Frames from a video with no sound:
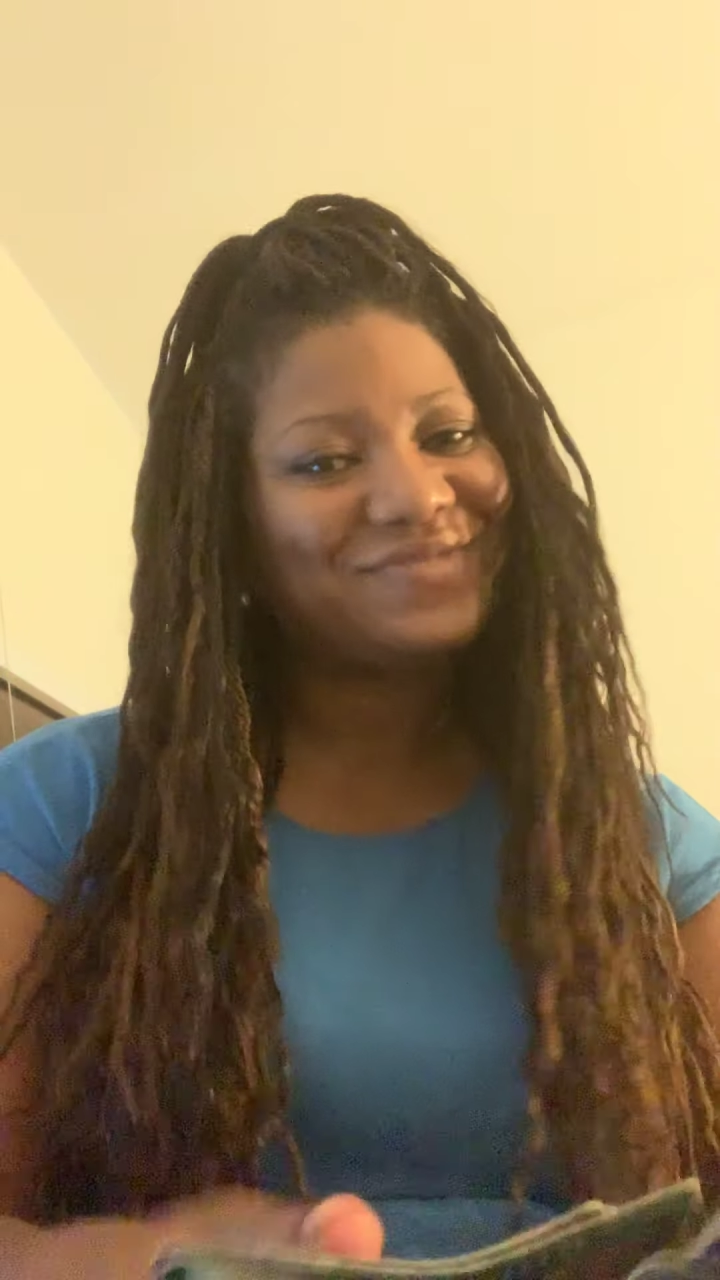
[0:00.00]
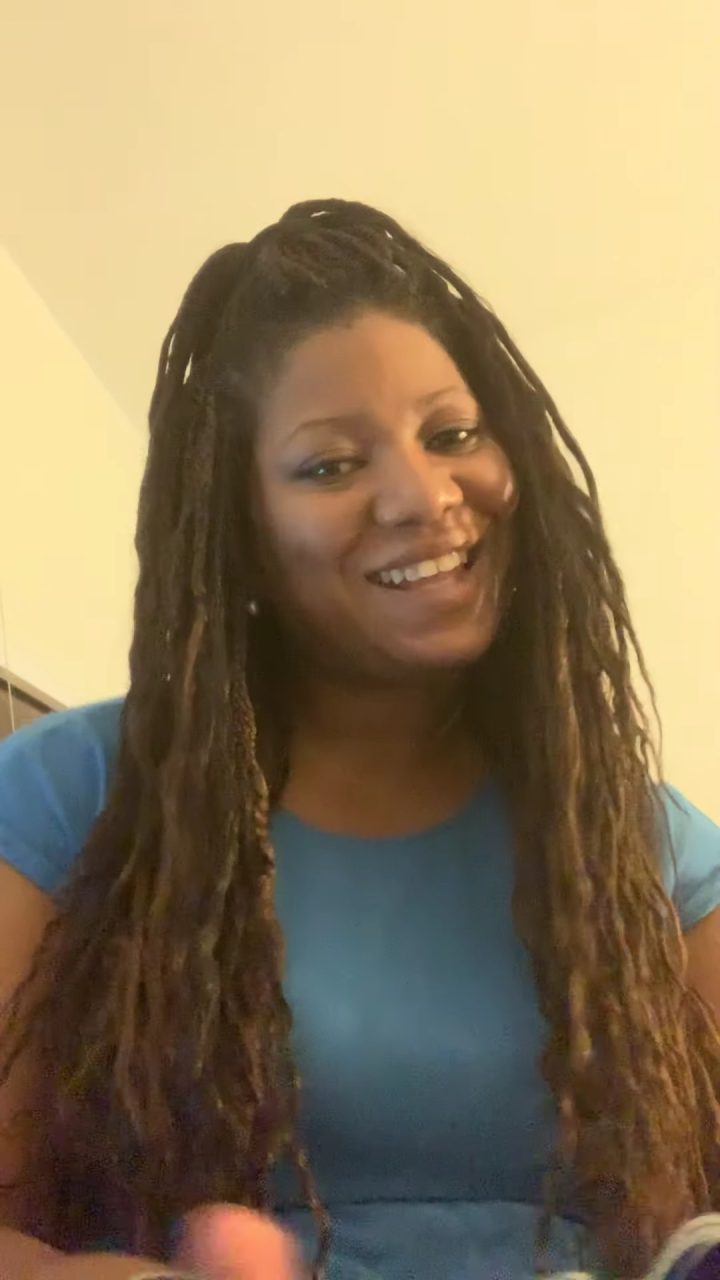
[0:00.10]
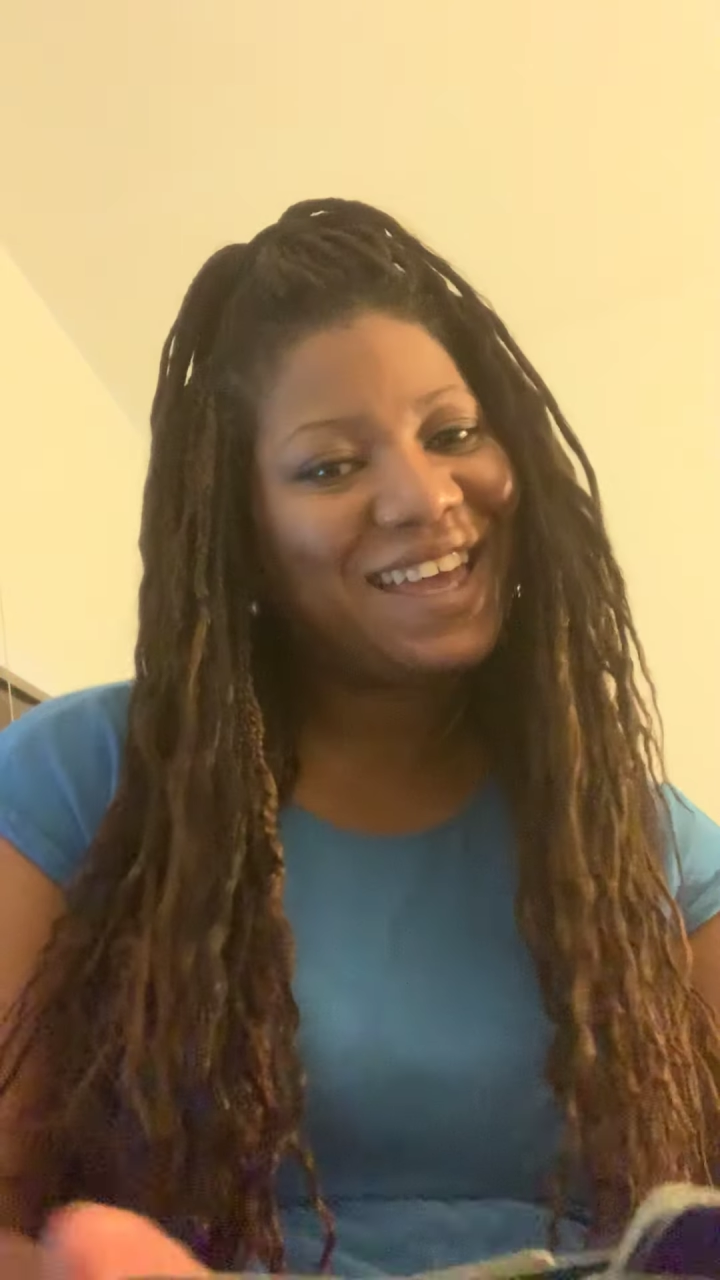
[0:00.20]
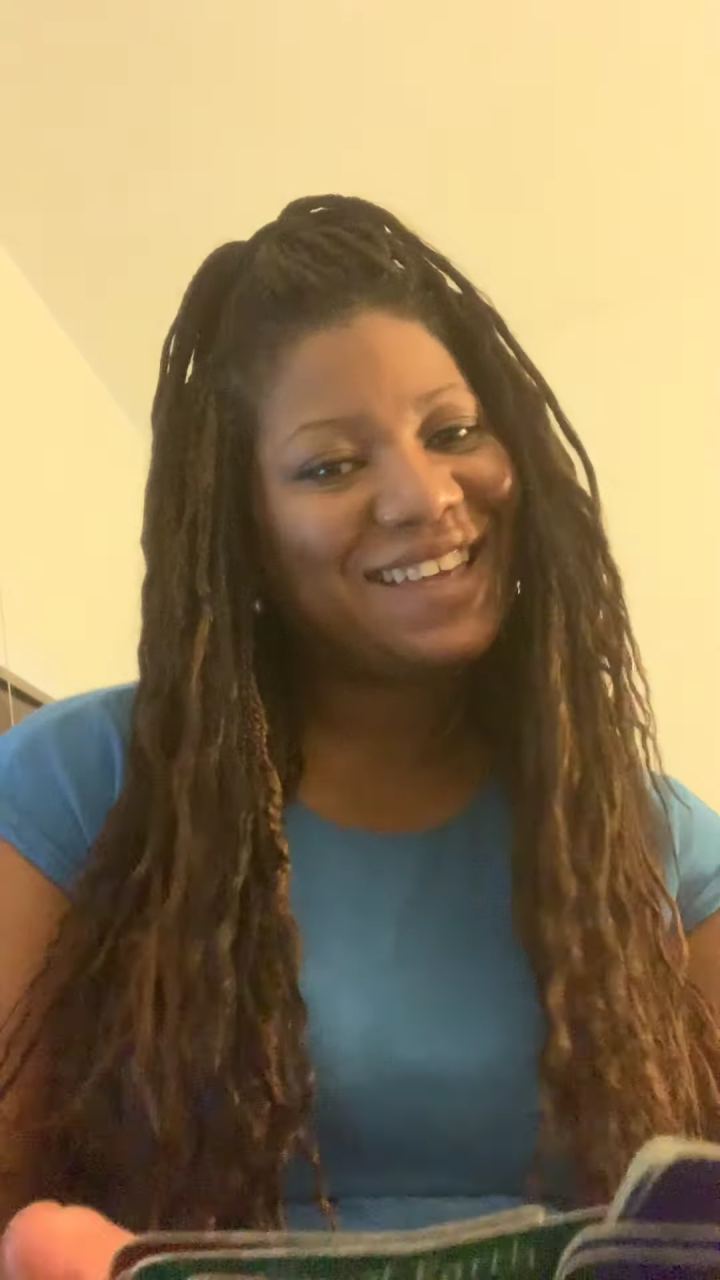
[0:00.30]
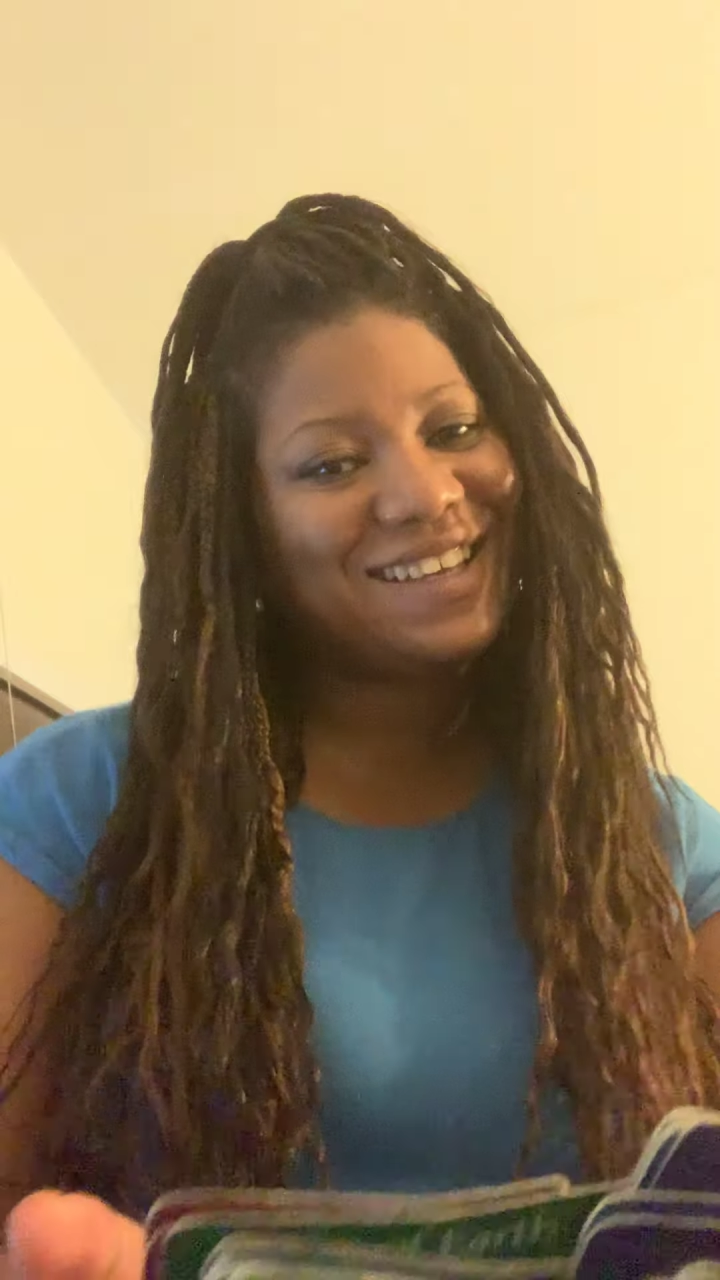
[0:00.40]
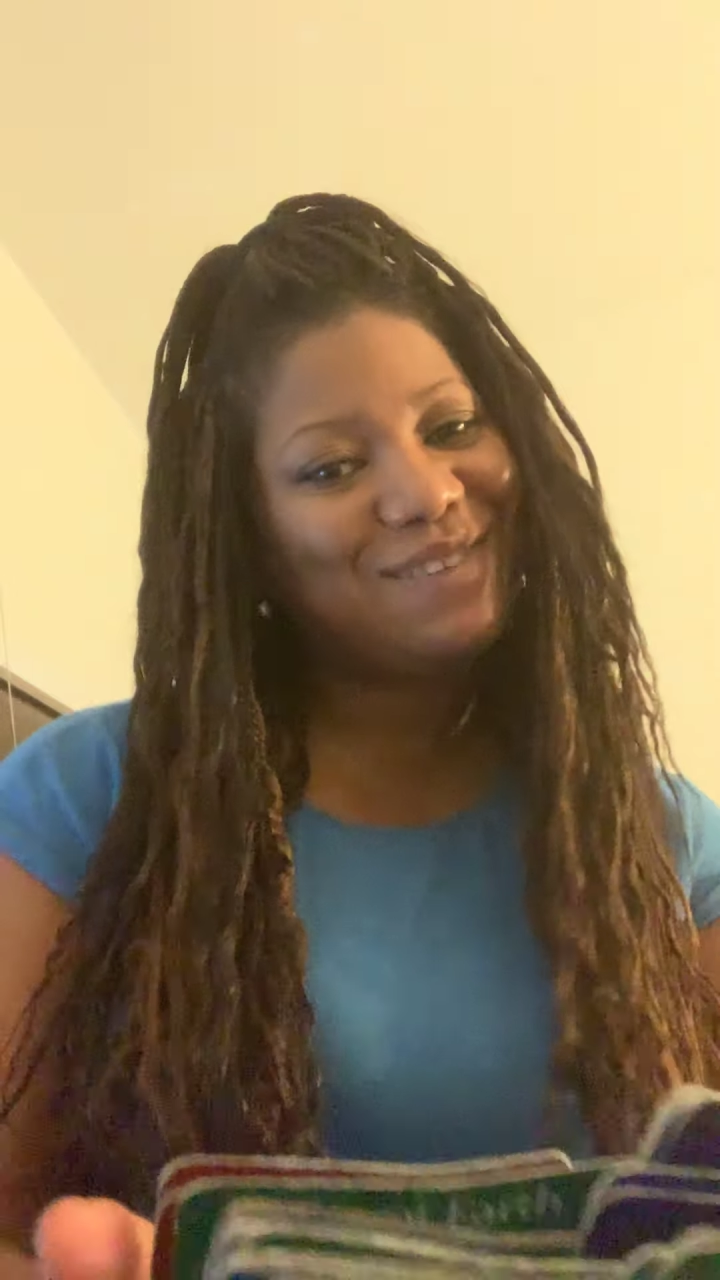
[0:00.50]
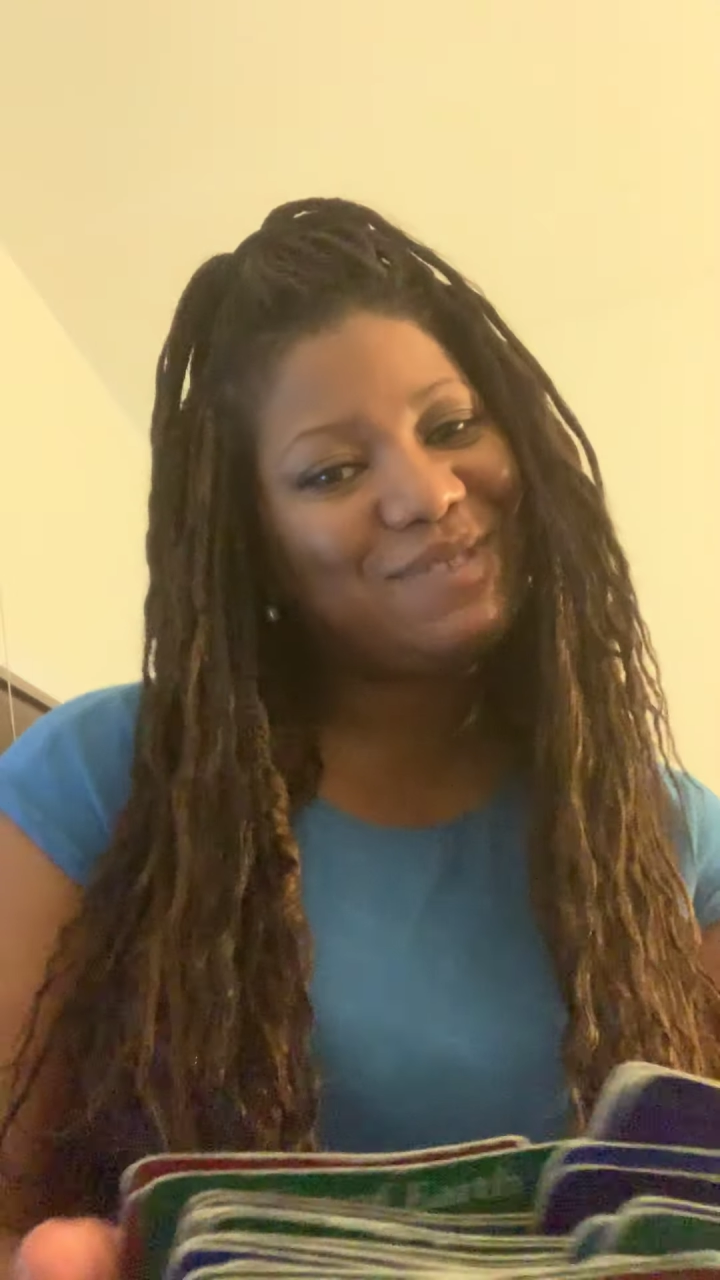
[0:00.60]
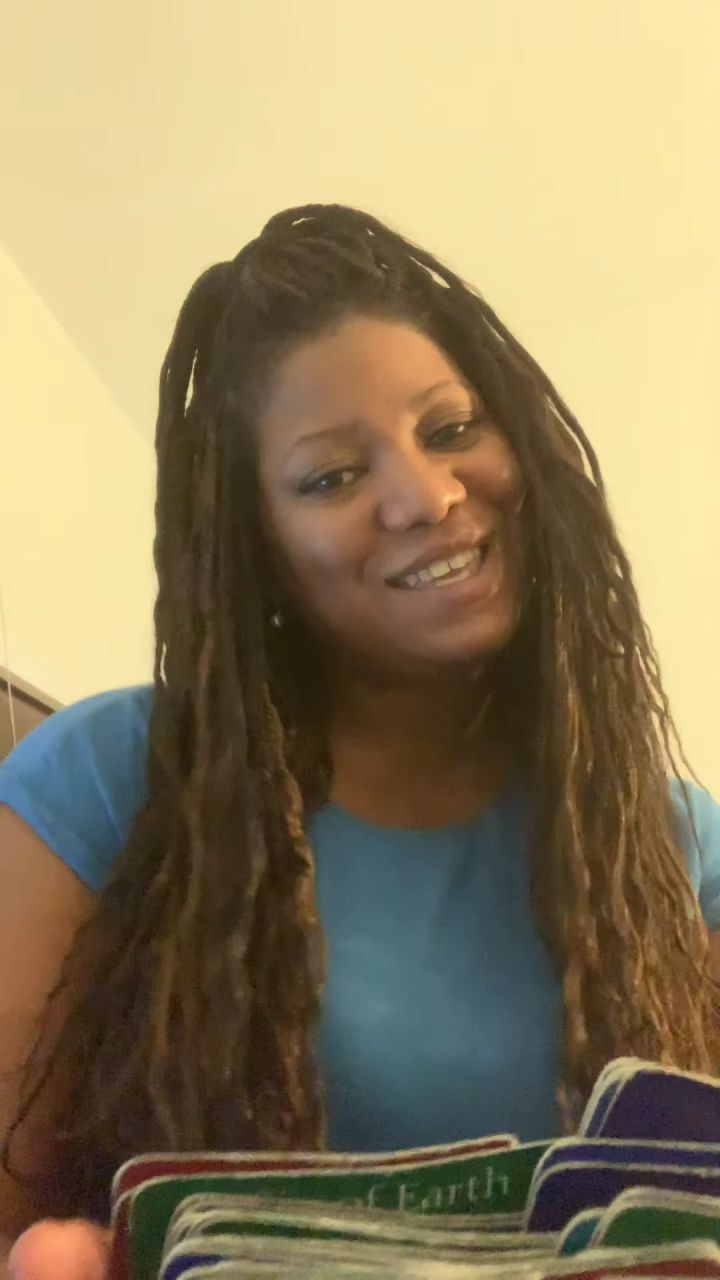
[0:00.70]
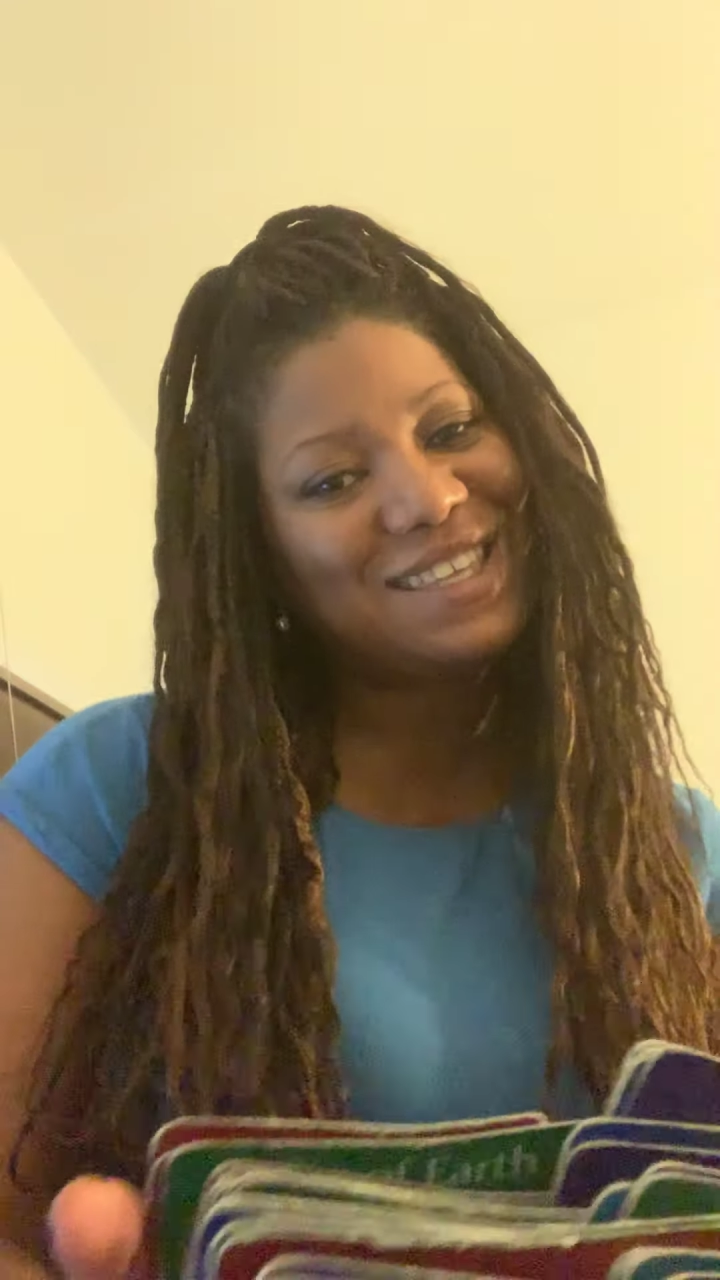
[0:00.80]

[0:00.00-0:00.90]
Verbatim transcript: Like, comment,